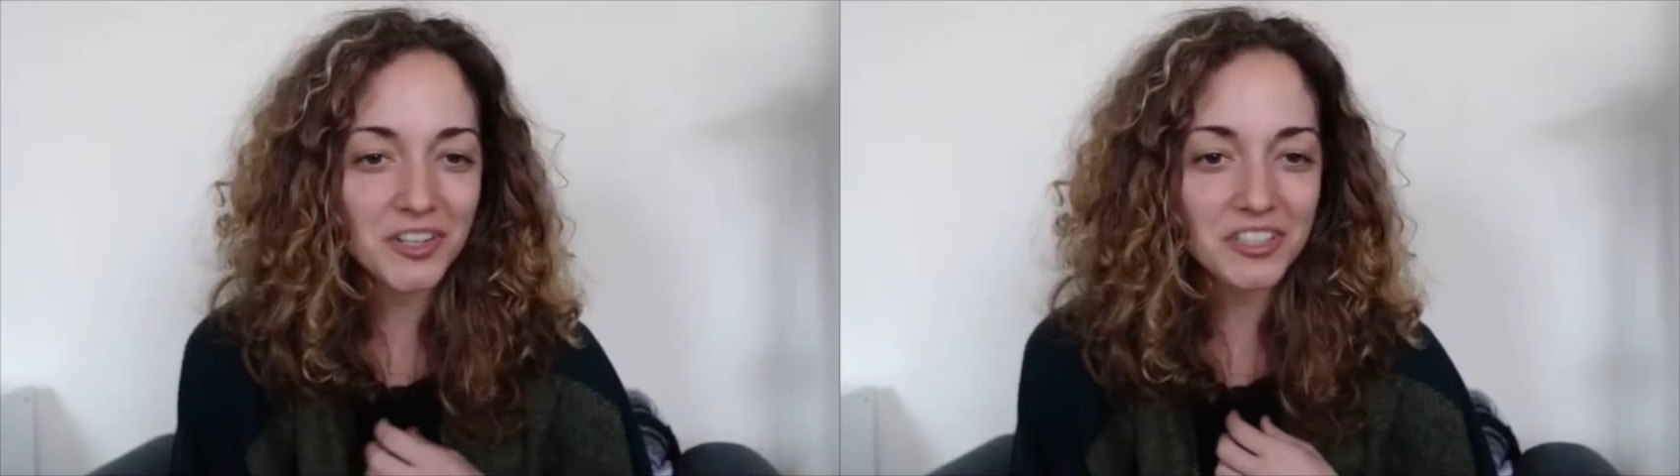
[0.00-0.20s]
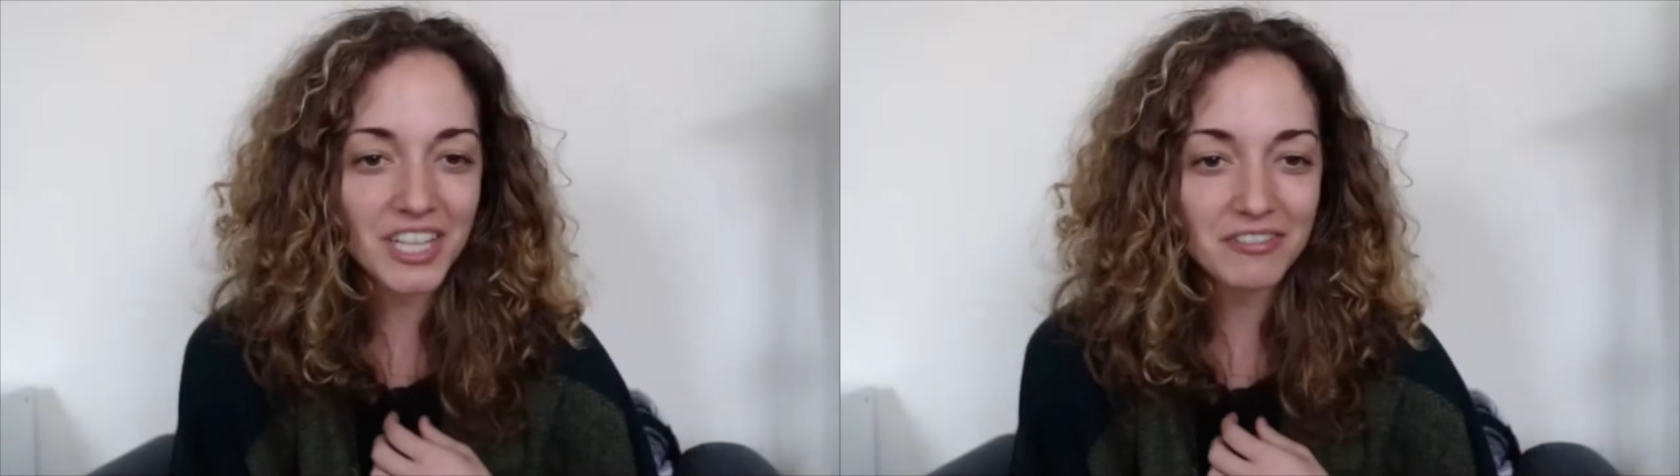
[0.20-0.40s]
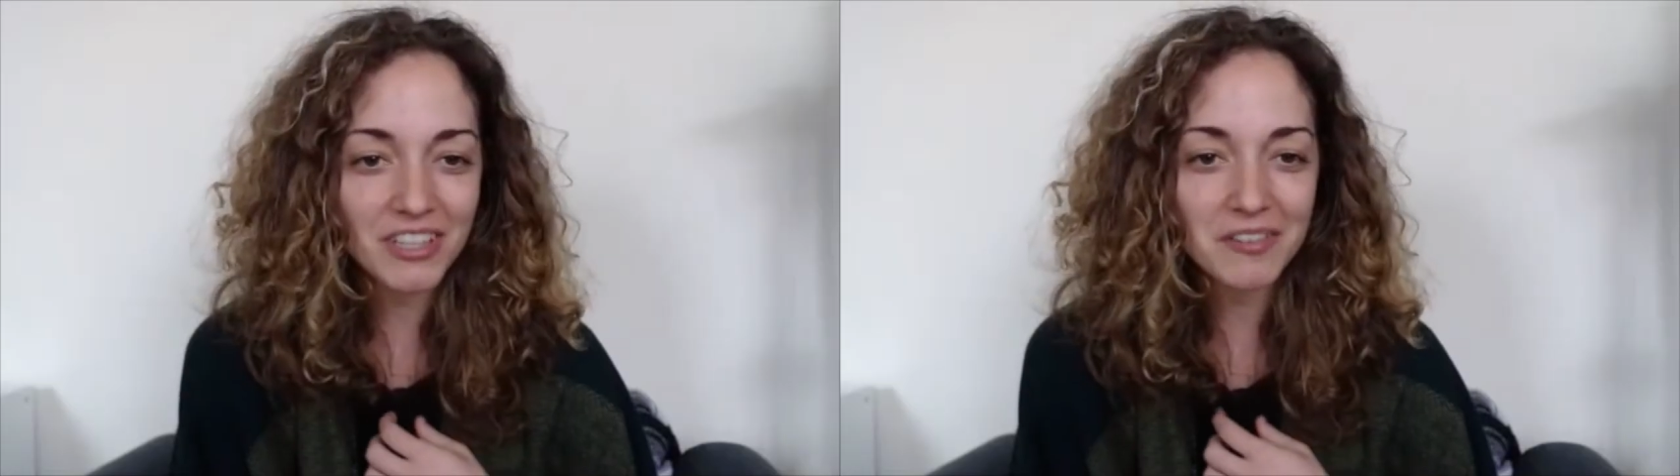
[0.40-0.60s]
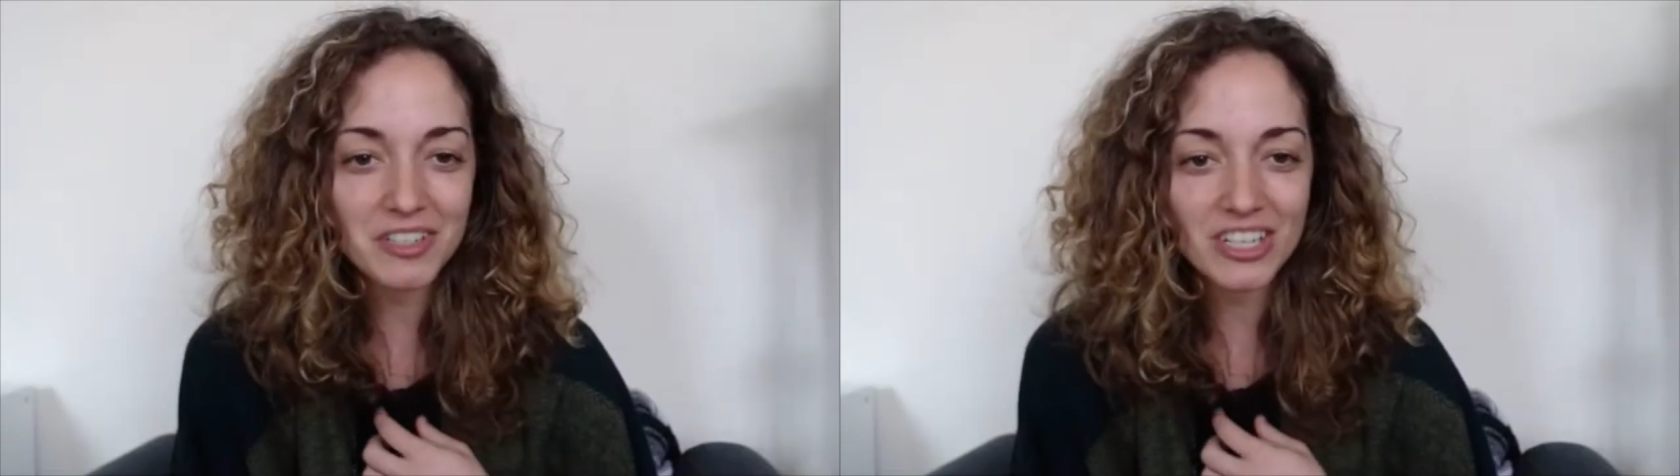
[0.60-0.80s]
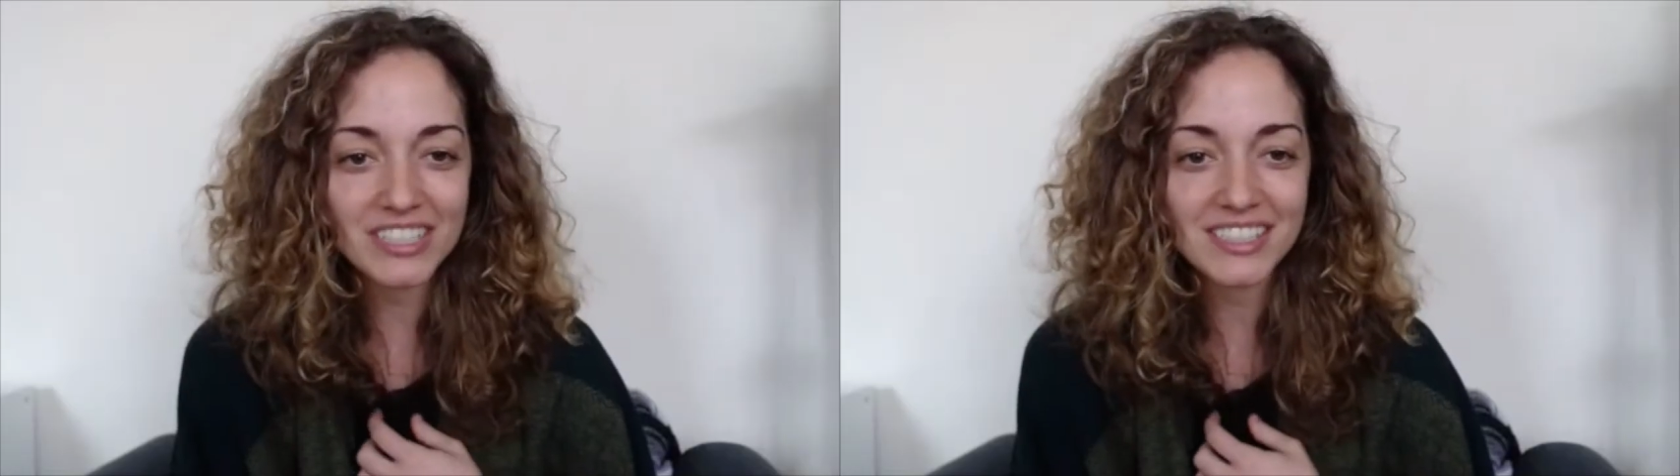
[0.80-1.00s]
love
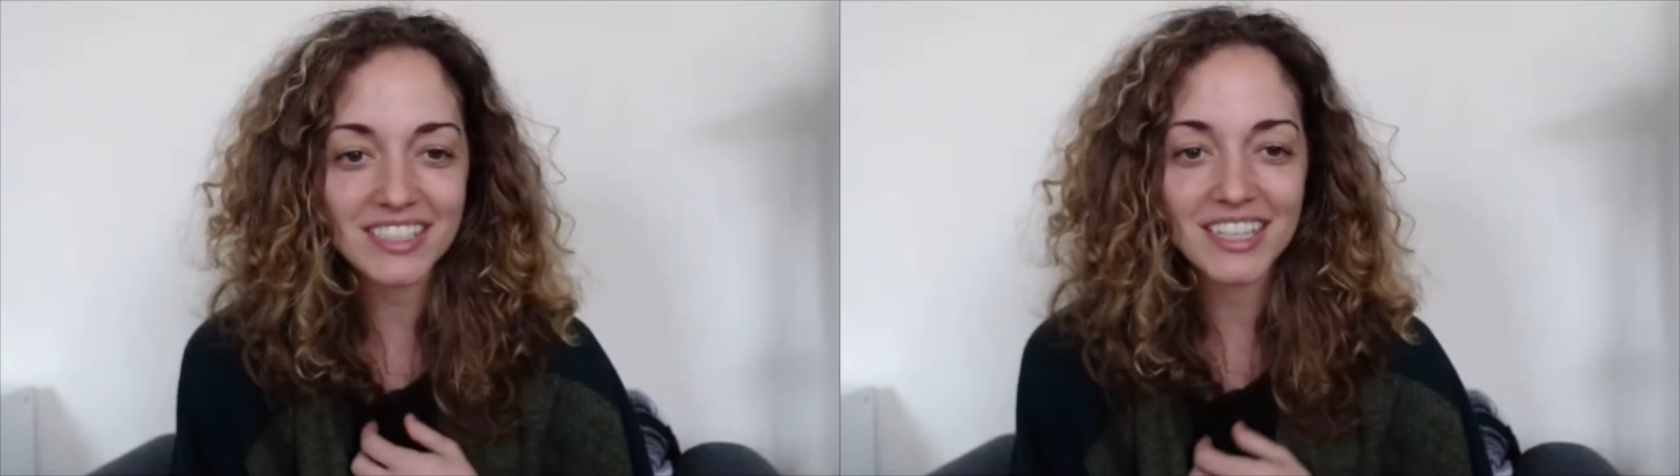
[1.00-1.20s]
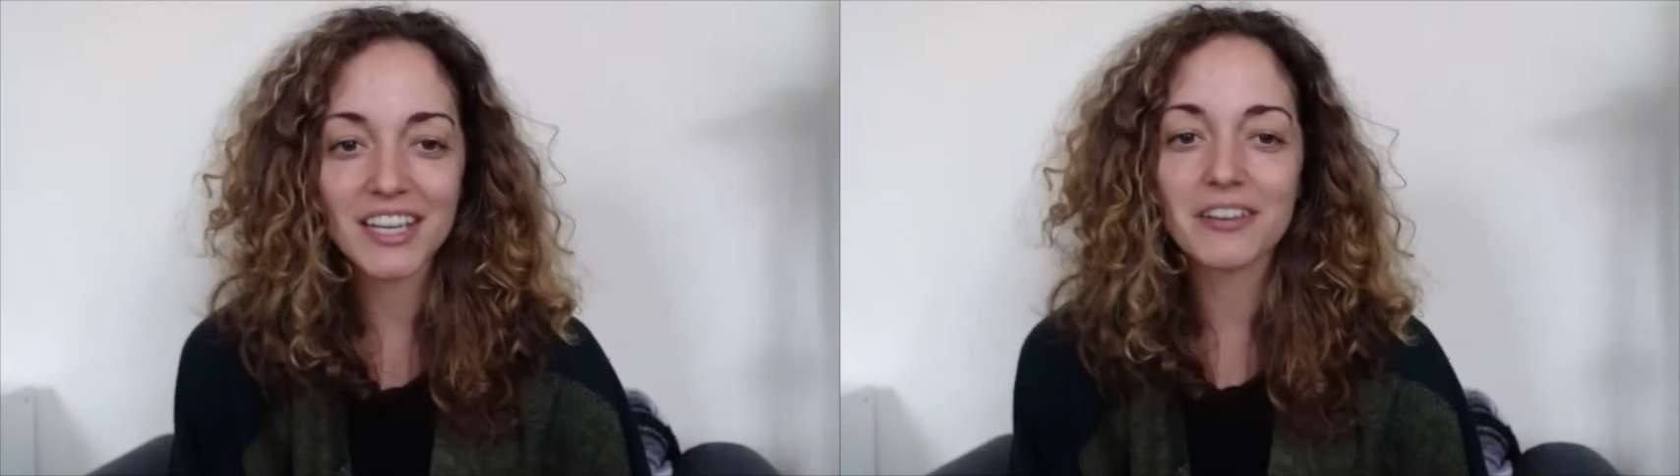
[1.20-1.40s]
languages. Mm-hmm.